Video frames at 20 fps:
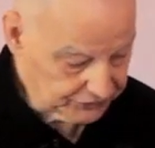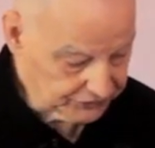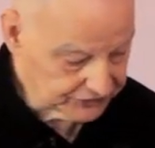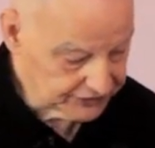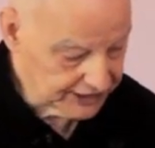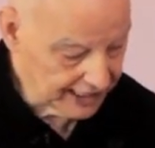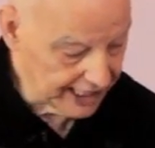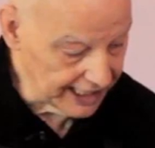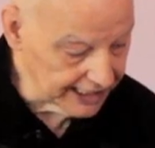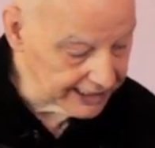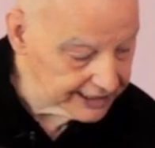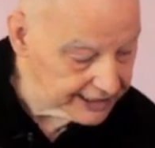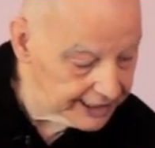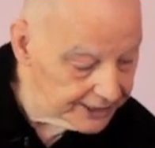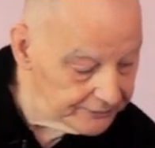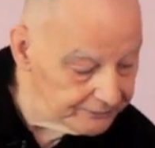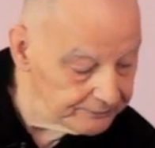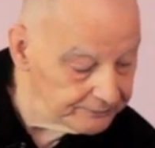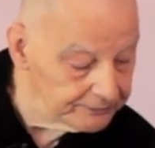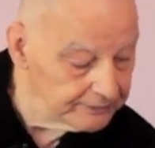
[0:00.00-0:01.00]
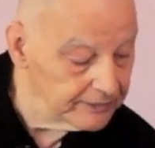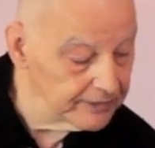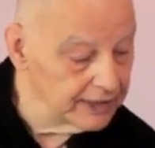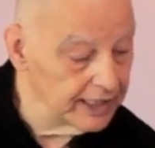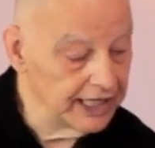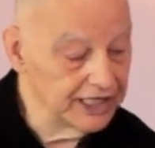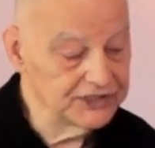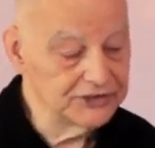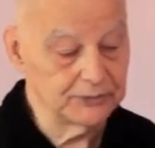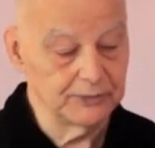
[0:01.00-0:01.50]
to take
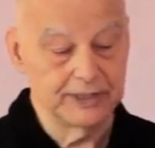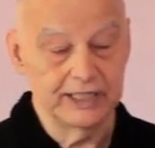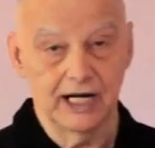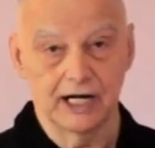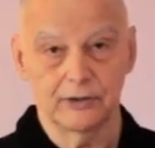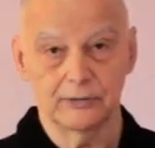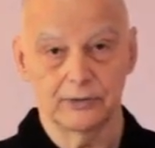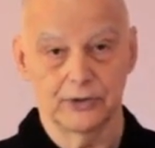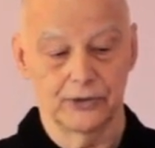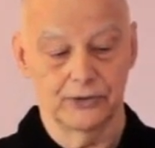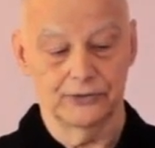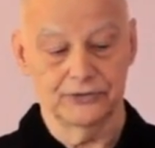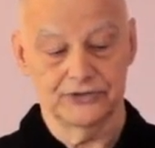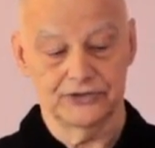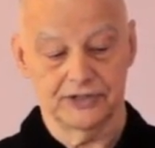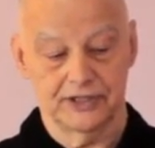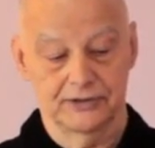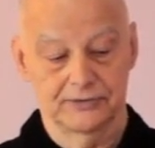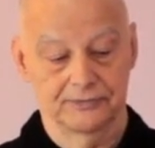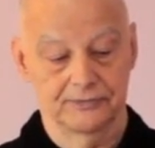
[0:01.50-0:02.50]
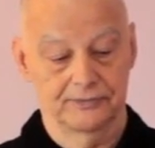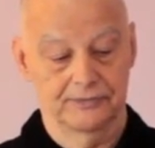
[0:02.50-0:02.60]
a Sweetheart Rose